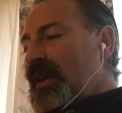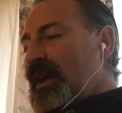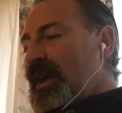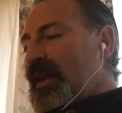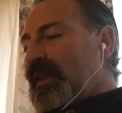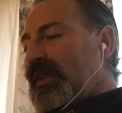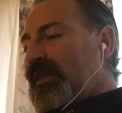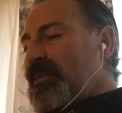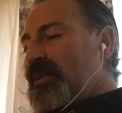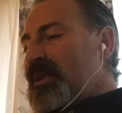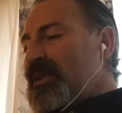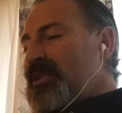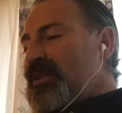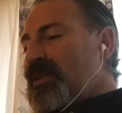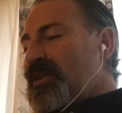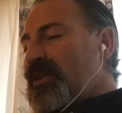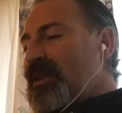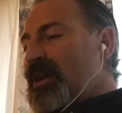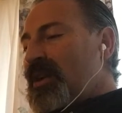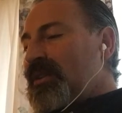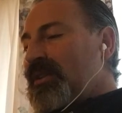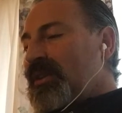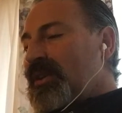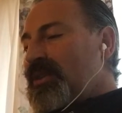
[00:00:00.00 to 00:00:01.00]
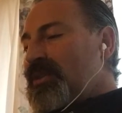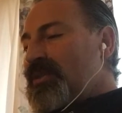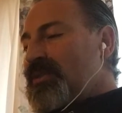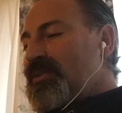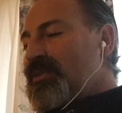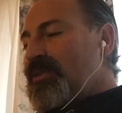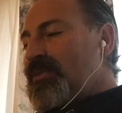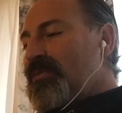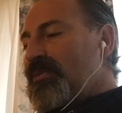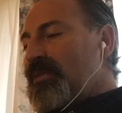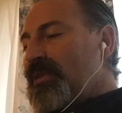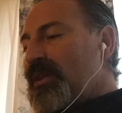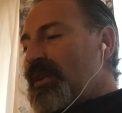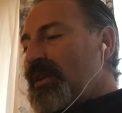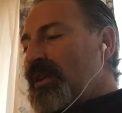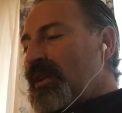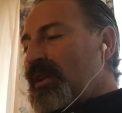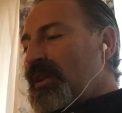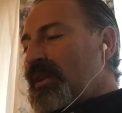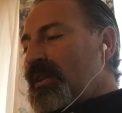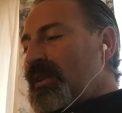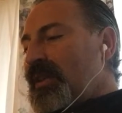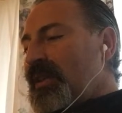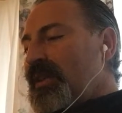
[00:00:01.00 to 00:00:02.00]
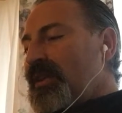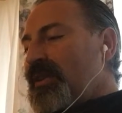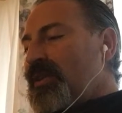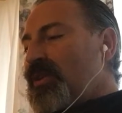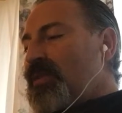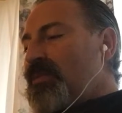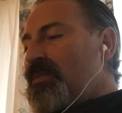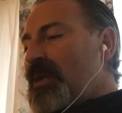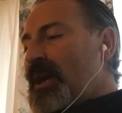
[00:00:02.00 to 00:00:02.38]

Elements are not consumed. They go